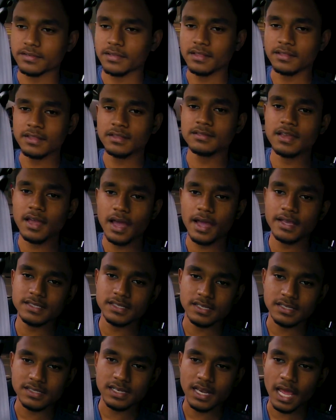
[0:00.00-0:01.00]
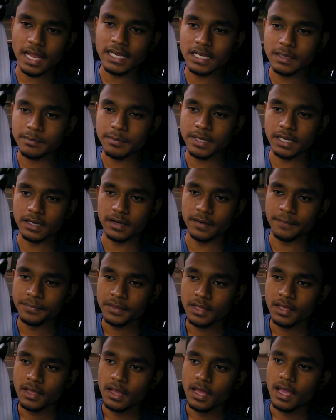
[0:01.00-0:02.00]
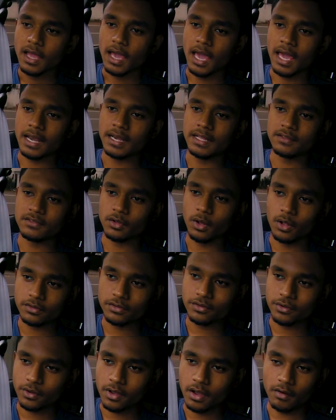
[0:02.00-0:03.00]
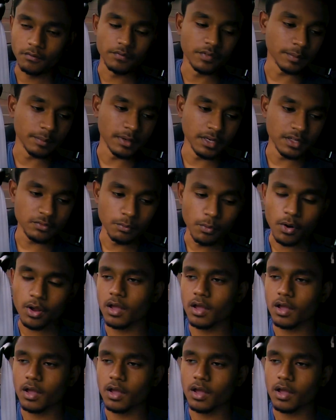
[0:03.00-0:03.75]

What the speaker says: that this car is slightly bigger and it's also comfortable. It's more